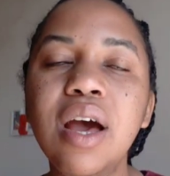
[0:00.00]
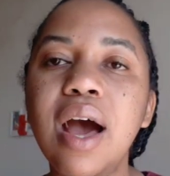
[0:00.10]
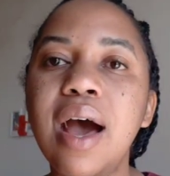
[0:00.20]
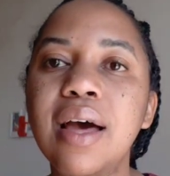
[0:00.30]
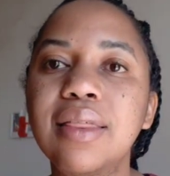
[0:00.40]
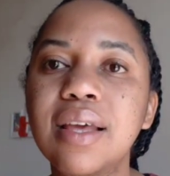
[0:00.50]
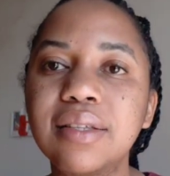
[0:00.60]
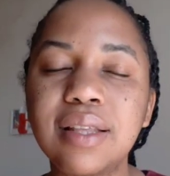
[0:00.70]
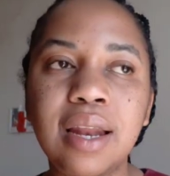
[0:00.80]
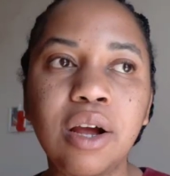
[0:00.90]
Uh, things
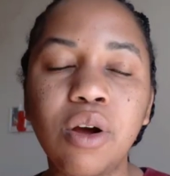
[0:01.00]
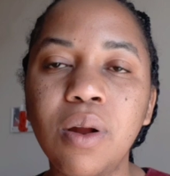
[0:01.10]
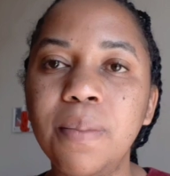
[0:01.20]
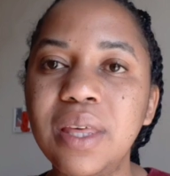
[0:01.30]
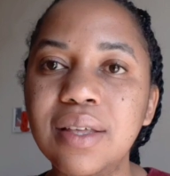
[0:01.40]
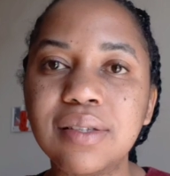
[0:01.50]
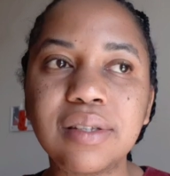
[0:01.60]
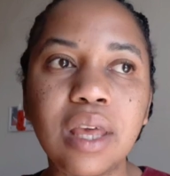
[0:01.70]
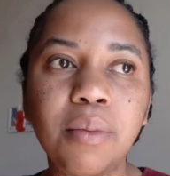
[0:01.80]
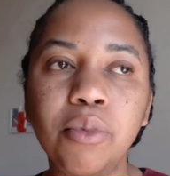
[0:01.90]
that are going to be the
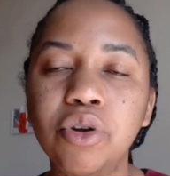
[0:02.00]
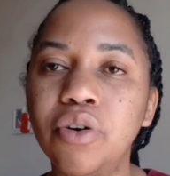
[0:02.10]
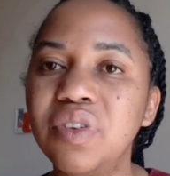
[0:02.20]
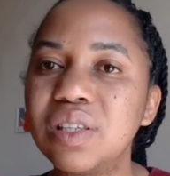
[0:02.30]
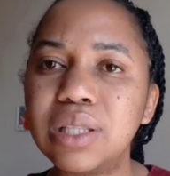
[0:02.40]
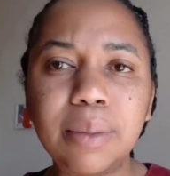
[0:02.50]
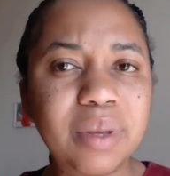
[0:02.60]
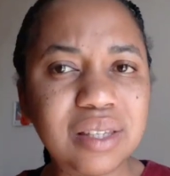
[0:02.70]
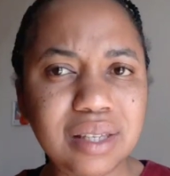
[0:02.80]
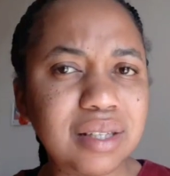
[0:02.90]
same would obviously be
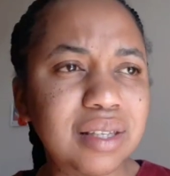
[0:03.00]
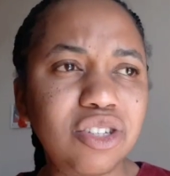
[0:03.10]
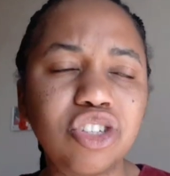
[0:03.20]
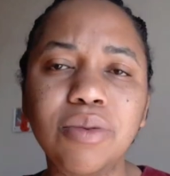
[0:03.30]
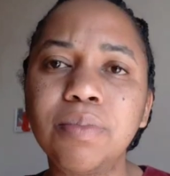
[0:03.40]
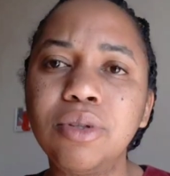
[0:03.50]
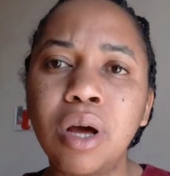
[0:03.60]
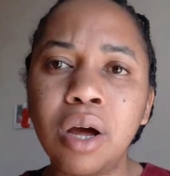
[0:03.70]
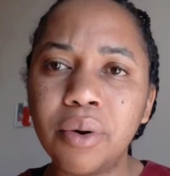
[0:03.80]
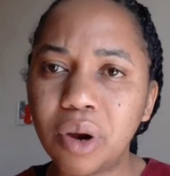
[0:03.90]
citizenship
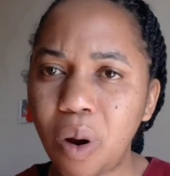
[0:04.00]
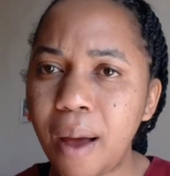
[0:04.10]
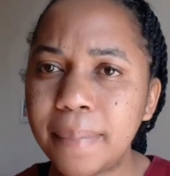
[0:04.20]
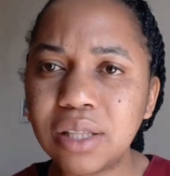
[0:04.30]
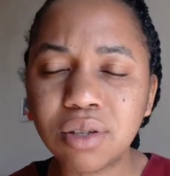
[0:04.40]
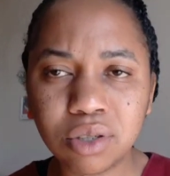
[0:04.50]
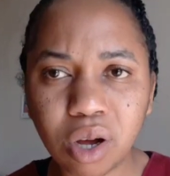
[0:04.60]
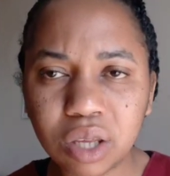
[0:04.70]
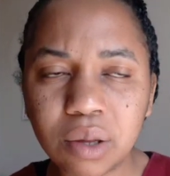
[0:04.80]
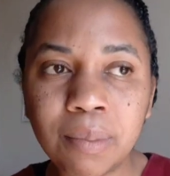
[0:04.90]
uh, requirements or
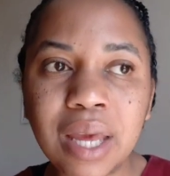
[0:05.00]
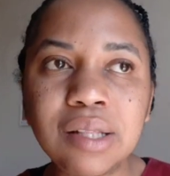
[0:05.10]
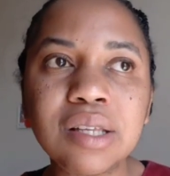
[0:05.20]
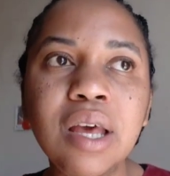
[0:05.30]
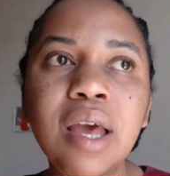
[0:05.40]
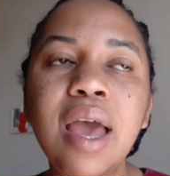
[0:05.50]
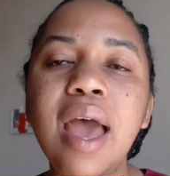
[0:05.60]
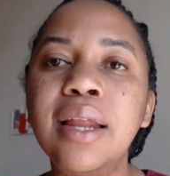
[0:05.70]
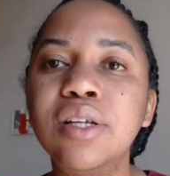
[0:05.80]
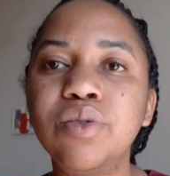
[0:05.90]
documents
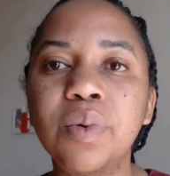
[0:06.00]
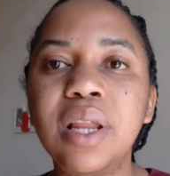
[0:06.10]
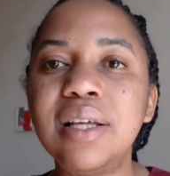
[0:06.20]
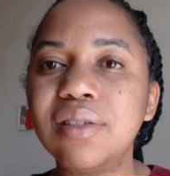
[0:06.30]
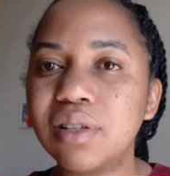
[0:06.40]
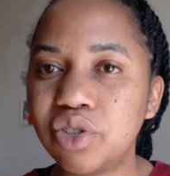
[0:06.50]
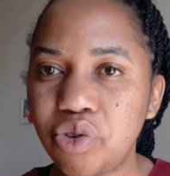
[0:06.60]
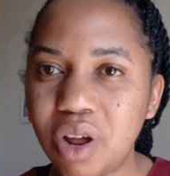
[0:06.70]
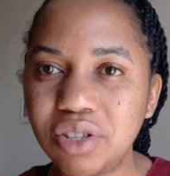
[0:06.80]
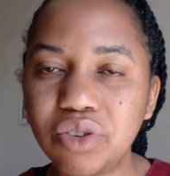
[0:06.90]
and as well as the
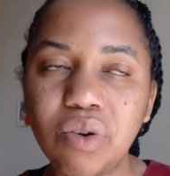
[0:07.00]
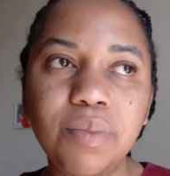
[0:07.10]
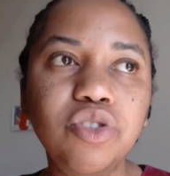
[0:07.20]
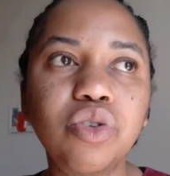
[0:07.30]
transcript.